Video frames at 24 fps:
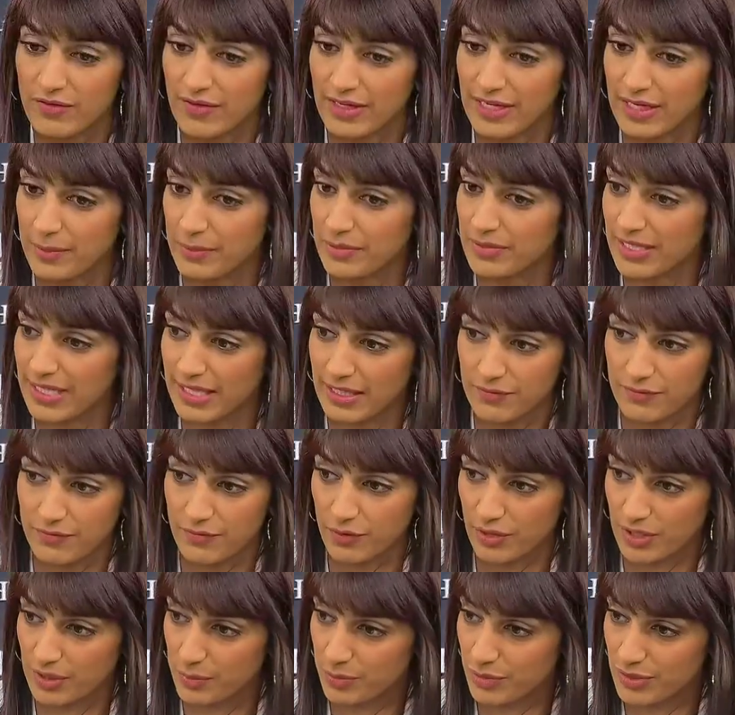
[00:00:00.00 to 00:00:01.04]
any plan
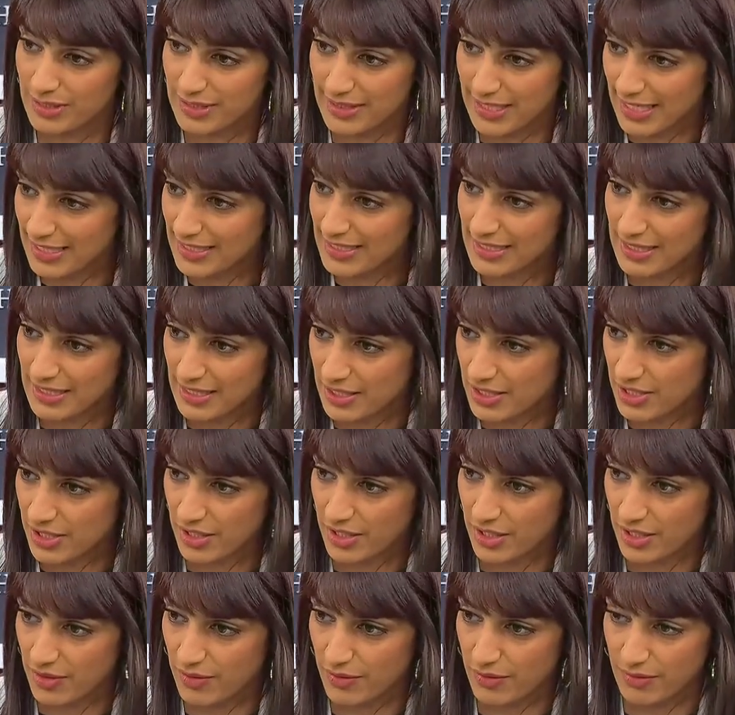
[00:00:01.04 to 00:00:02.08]
fully presented to
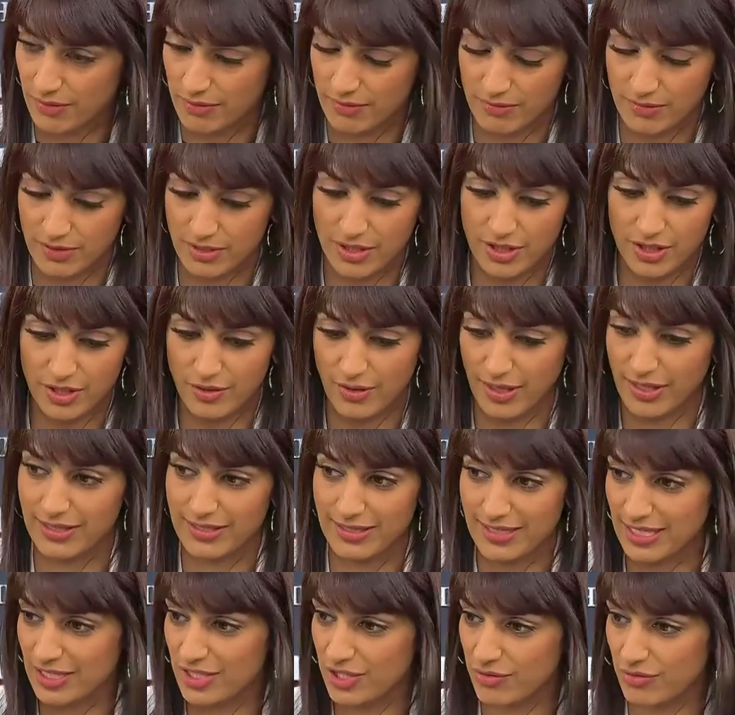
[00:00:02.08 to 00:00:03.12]
the to the United
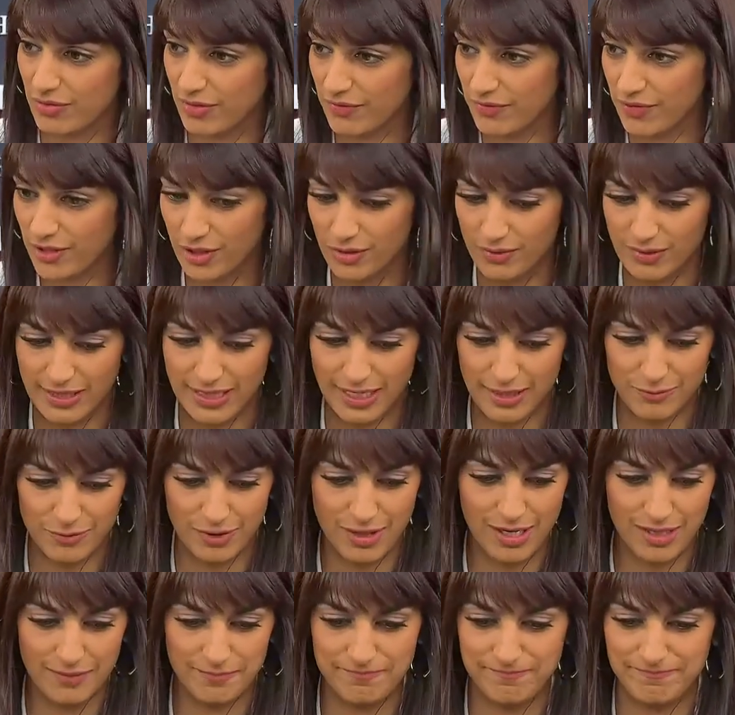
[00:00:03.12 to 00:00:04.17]
States to review. Again, we're
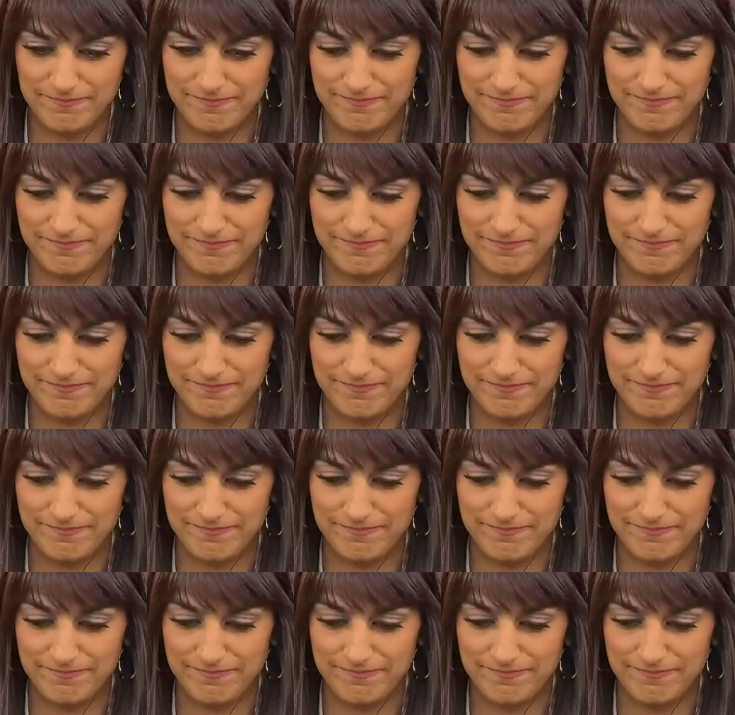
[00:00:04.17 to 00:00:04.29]
not